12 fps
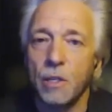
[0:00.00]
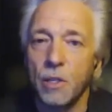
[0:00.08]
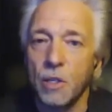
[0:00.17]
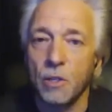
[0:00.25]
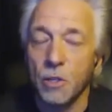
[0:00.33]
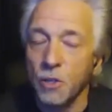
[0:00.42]

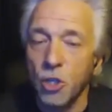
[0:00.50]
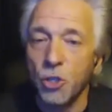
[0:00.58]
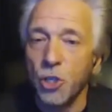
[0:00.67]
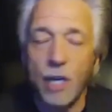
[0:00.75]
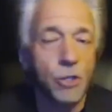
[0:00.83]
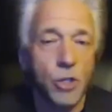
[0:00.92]
there's a good
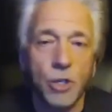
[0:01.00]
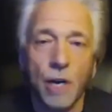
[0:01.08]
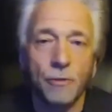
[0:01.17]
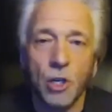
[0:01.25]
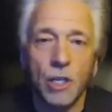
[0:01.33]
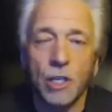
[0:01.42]
chance you're never
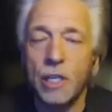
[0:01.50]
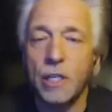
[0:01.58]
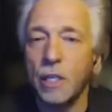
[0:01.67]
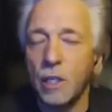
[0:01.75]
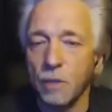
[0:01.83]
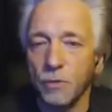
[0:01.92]
going to need
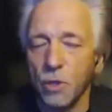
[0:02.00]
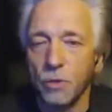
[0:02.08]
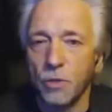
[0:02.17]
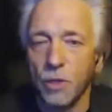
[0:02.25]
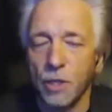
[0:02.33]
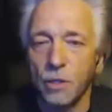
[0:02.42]
any of those
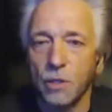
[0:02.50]
things.